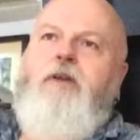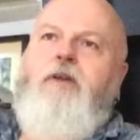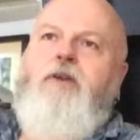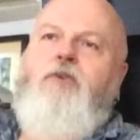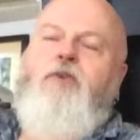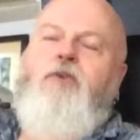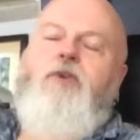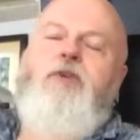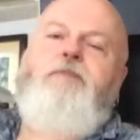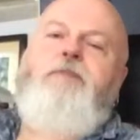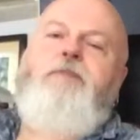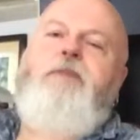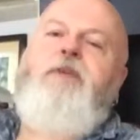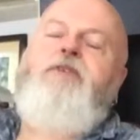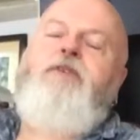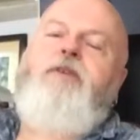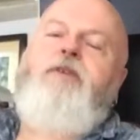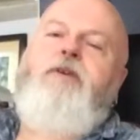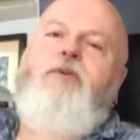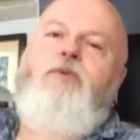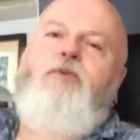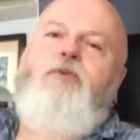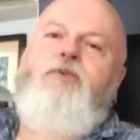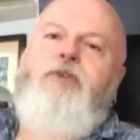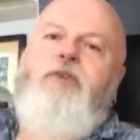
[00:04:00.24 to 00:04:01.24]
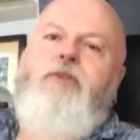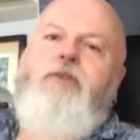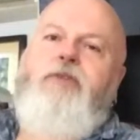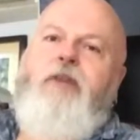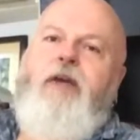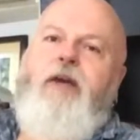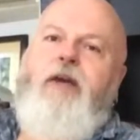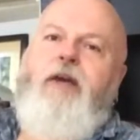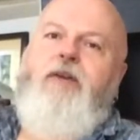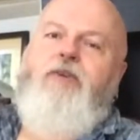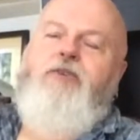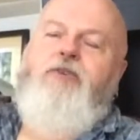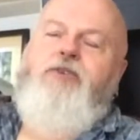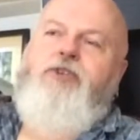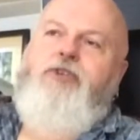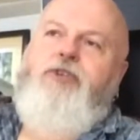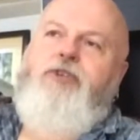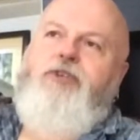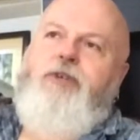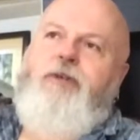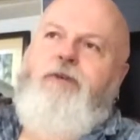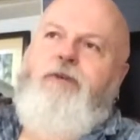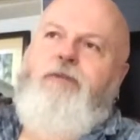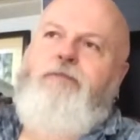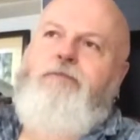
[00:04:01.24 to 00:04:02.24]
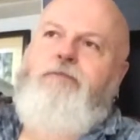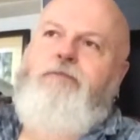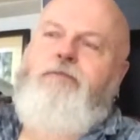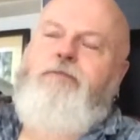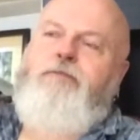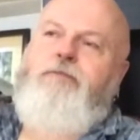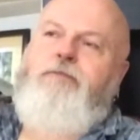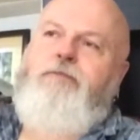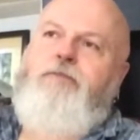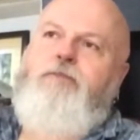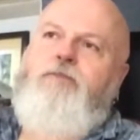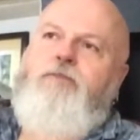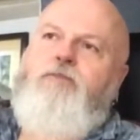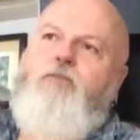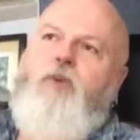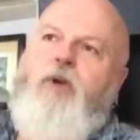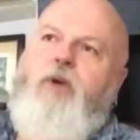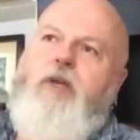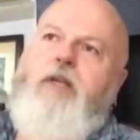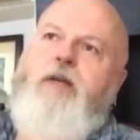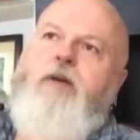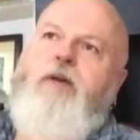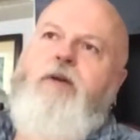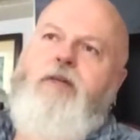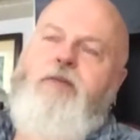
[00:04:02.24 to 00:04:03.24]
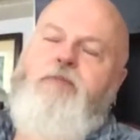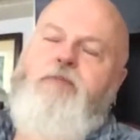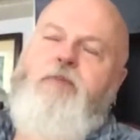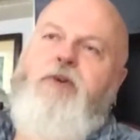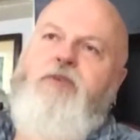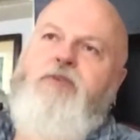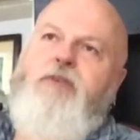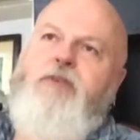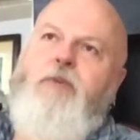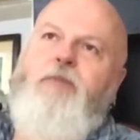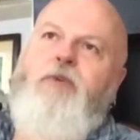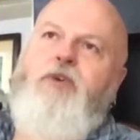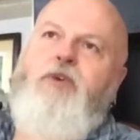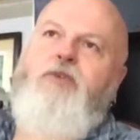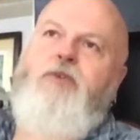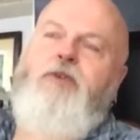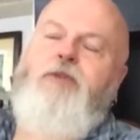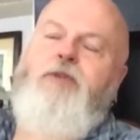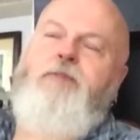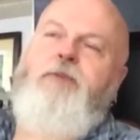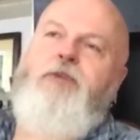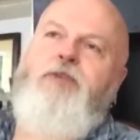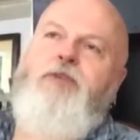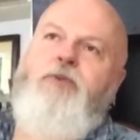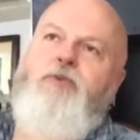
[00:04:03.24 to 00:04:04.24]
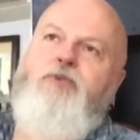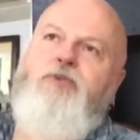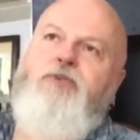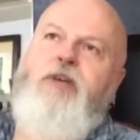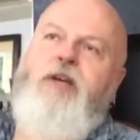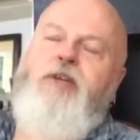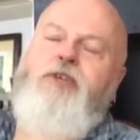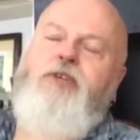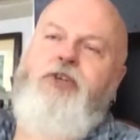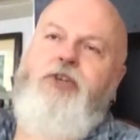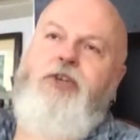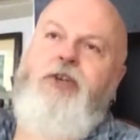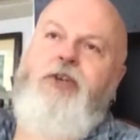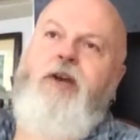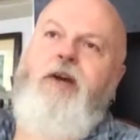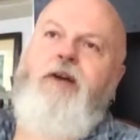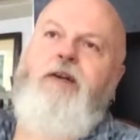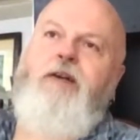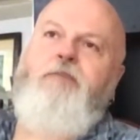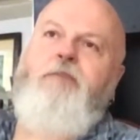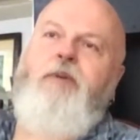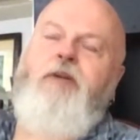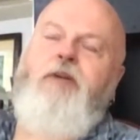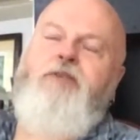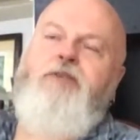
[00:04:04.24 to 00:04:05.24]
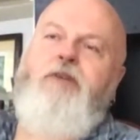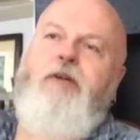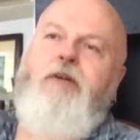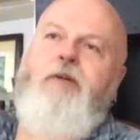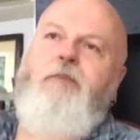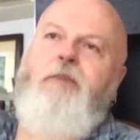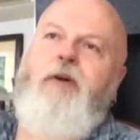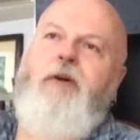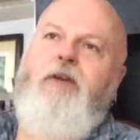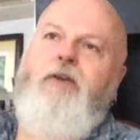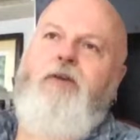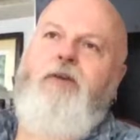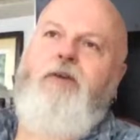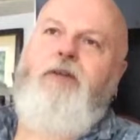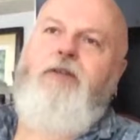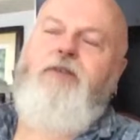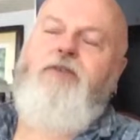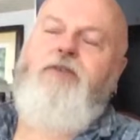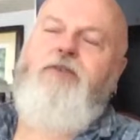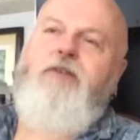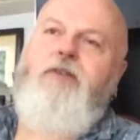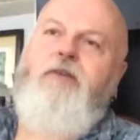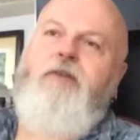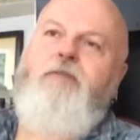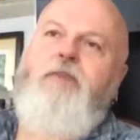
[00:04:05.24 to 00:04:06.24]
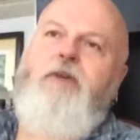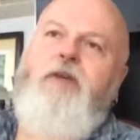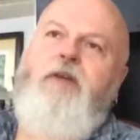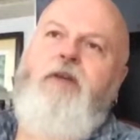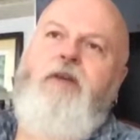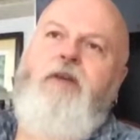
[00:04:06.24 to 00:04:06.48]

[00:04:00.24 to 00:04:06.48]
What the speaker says: Crosby, Stills and Nash. Well, I suppose they were Crosby, Stills, Nash and Young by the time I got into them.